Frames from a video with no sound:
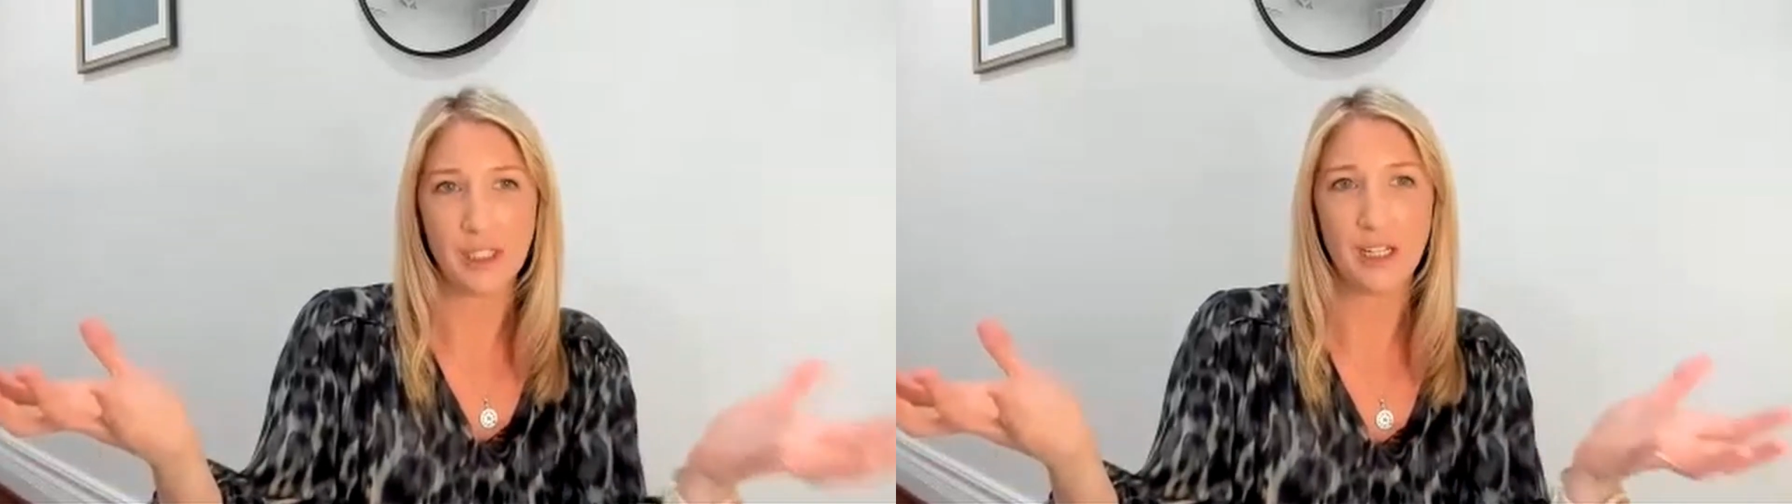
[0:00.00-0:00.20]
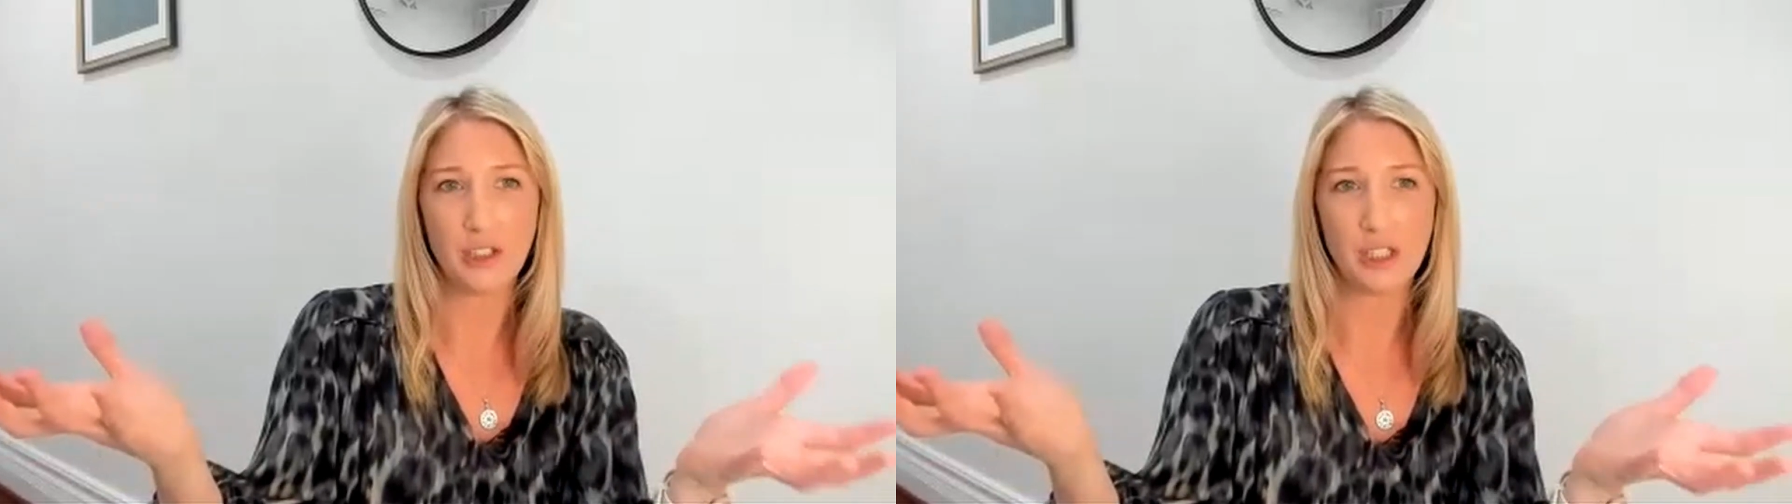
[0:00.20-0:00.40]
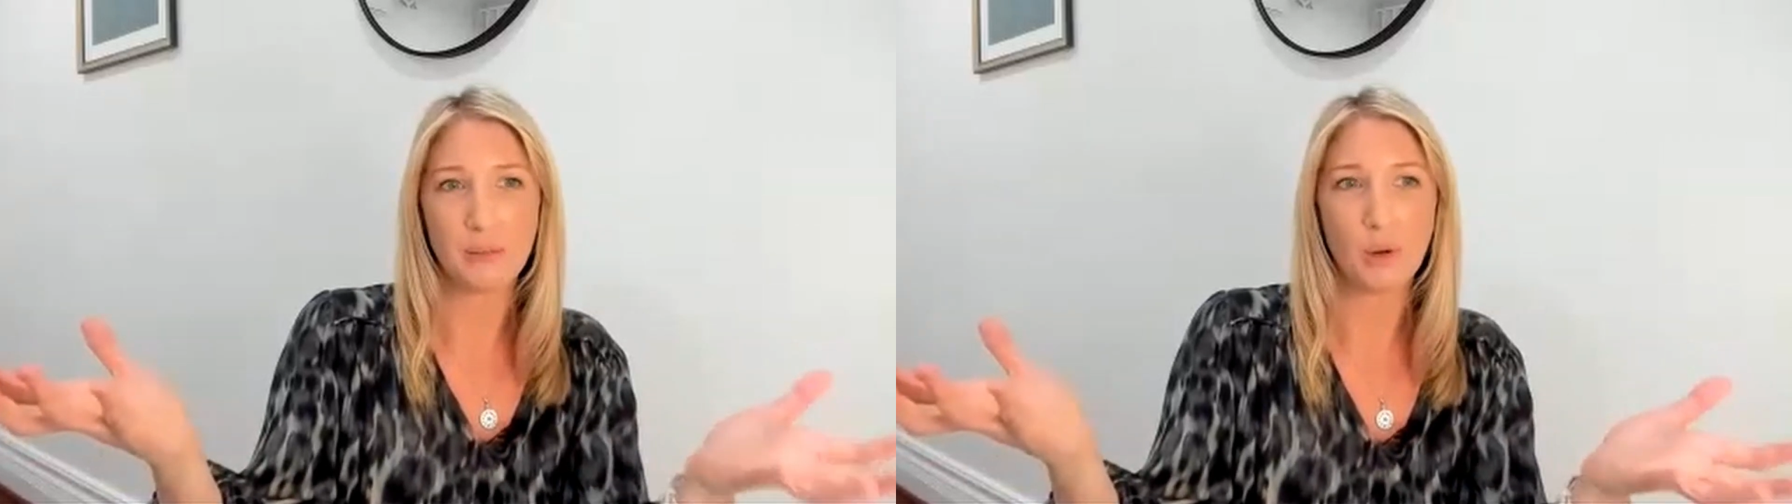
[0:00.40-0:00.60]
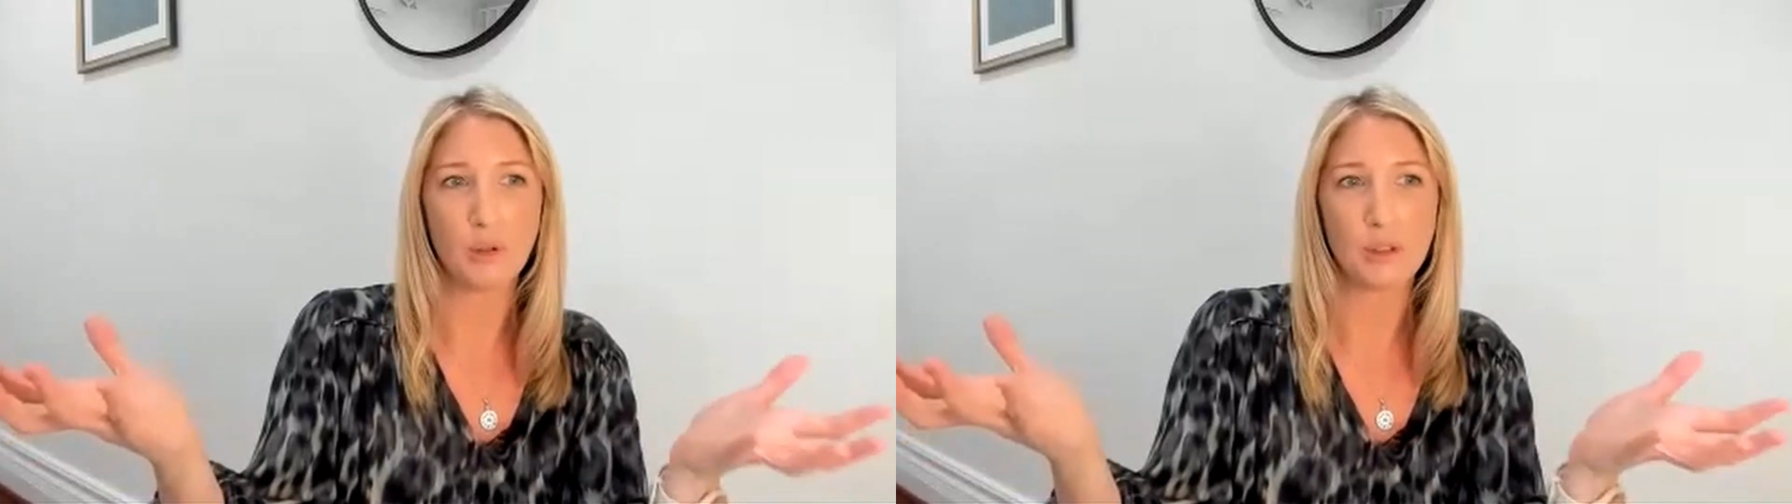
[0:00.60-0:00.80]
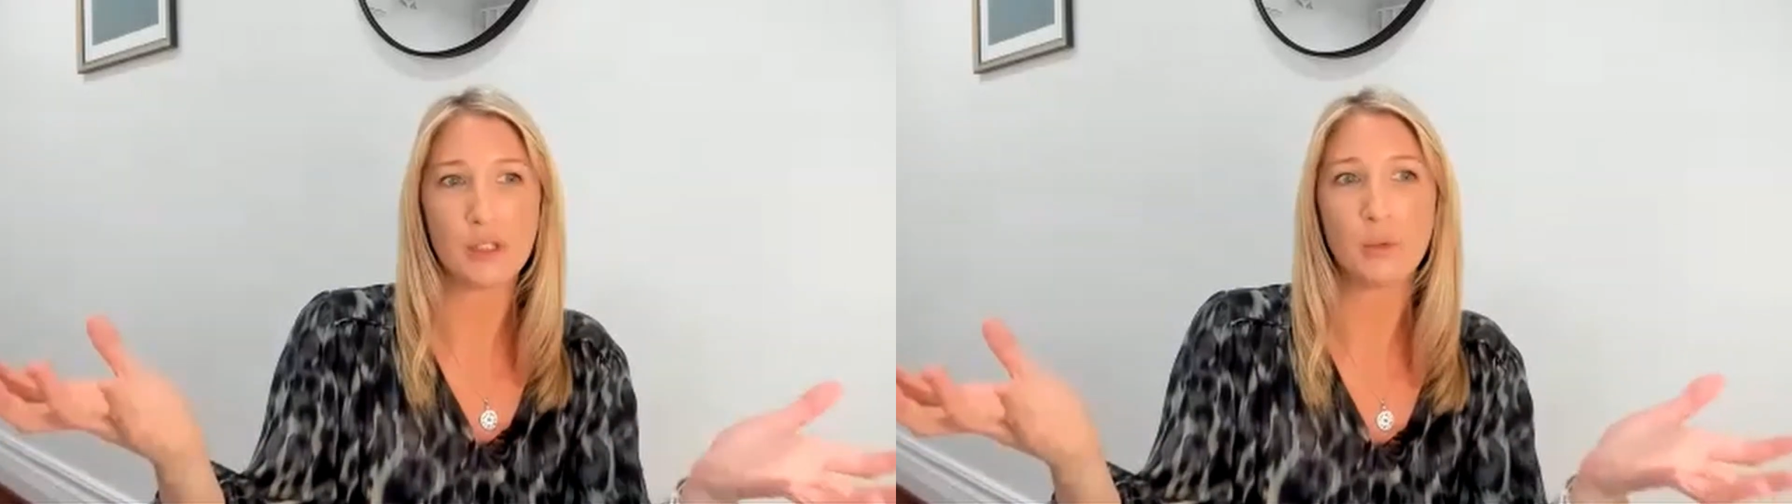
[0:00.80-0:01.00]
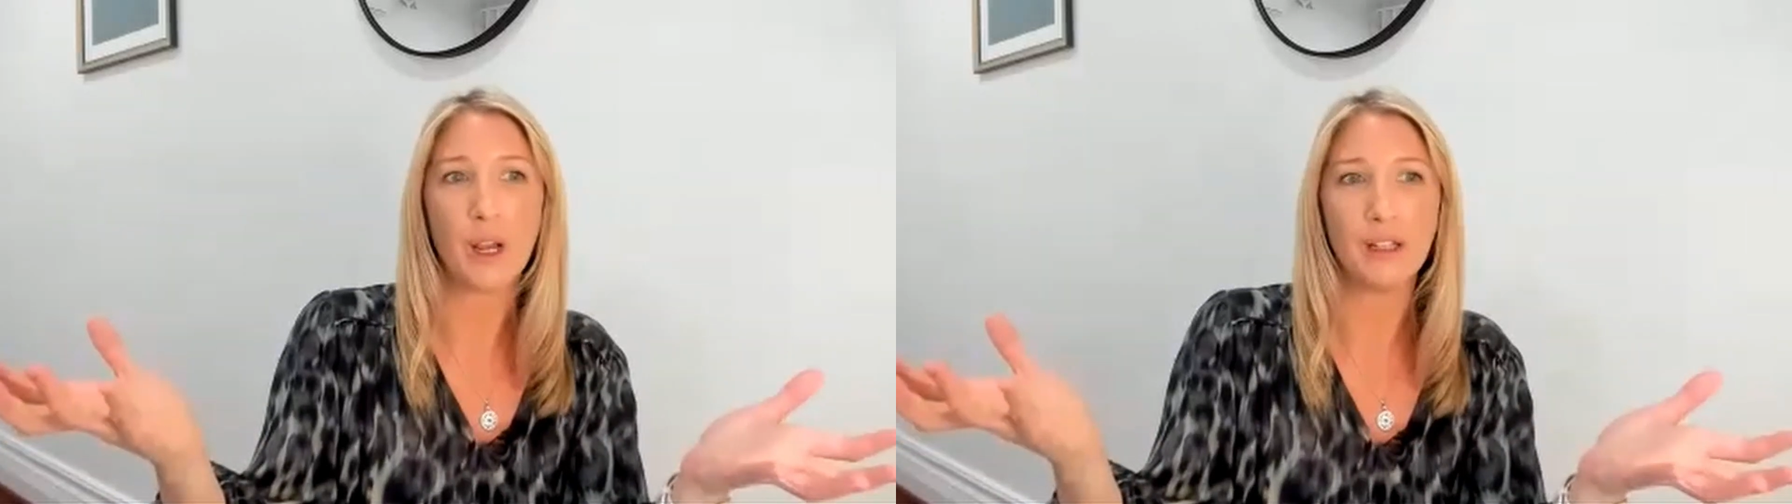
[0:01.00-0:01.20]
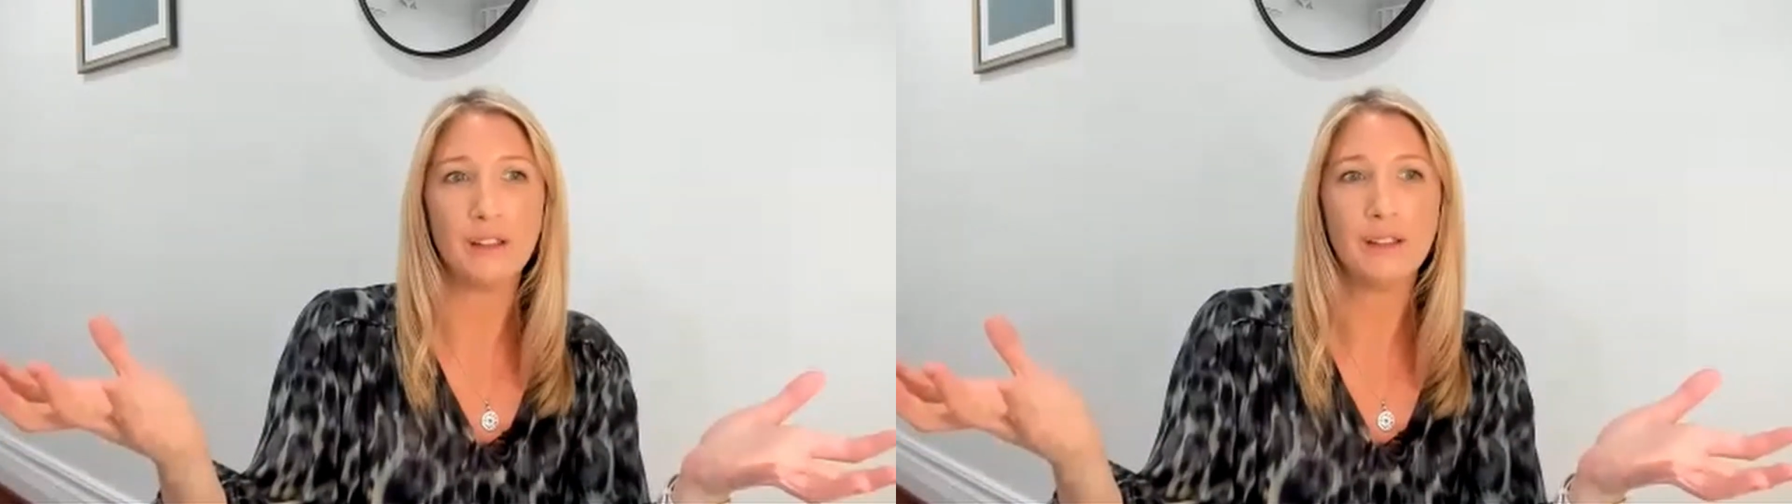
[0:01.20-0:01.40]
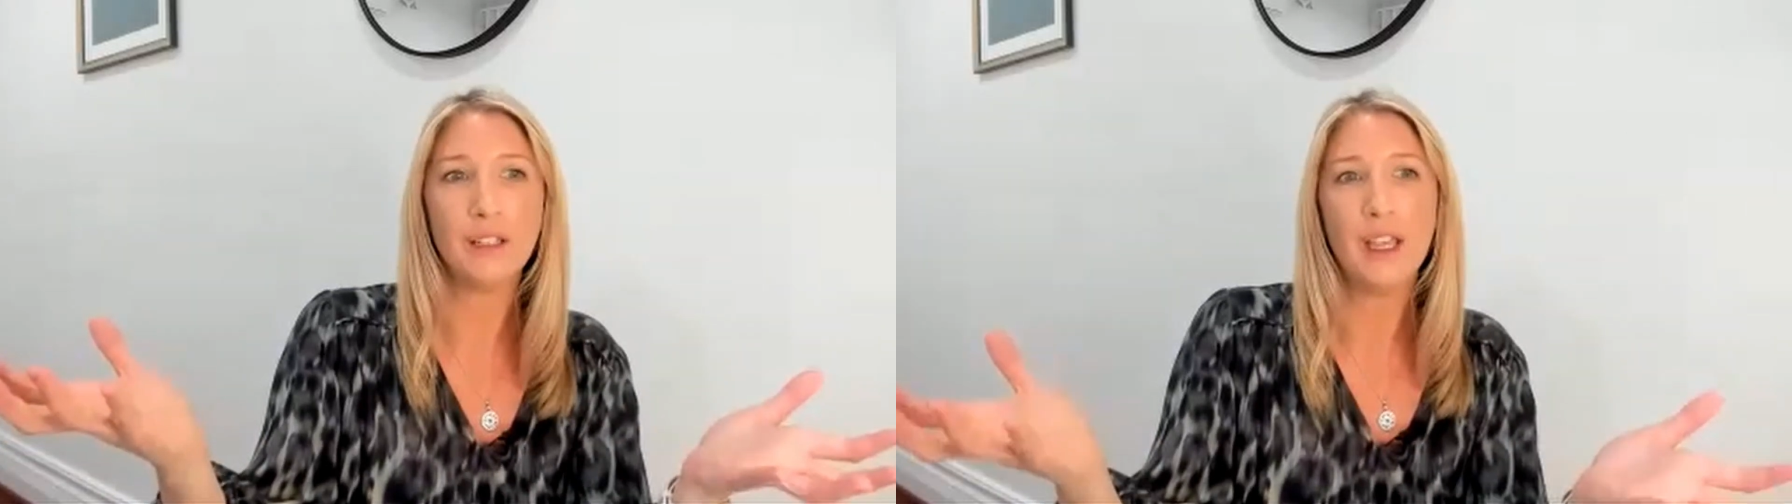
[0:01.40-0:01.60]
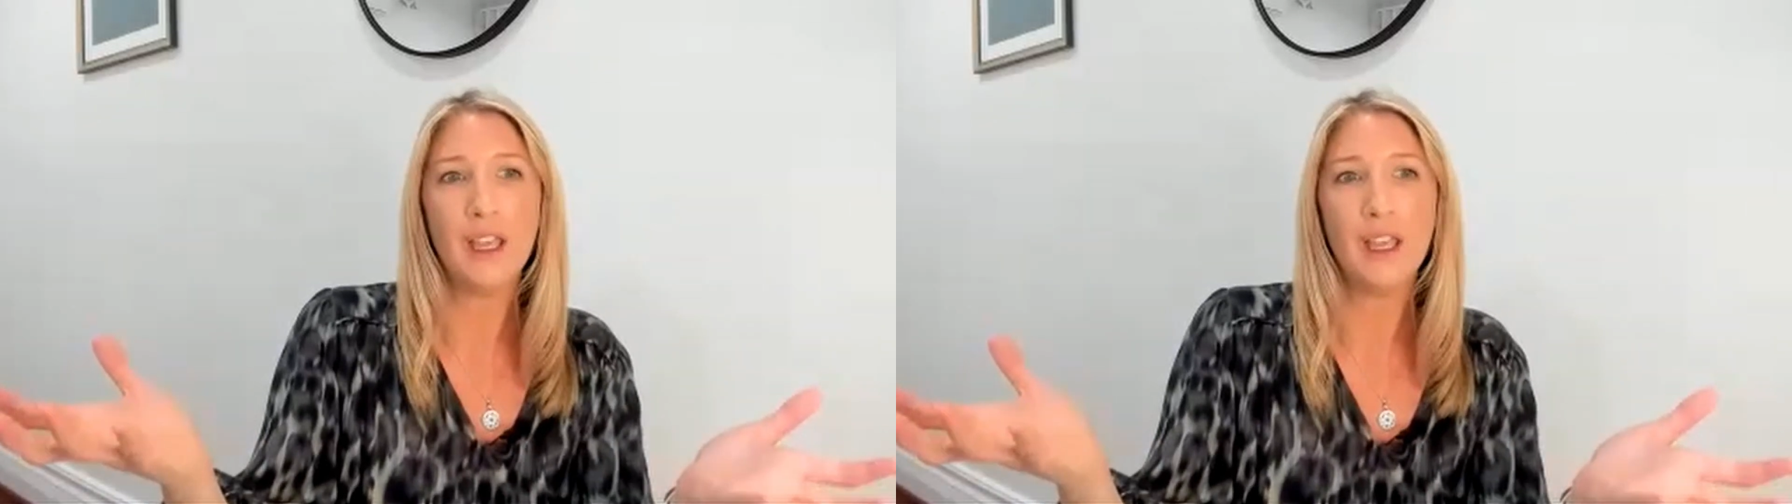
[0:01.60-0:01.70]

intelligence models as well.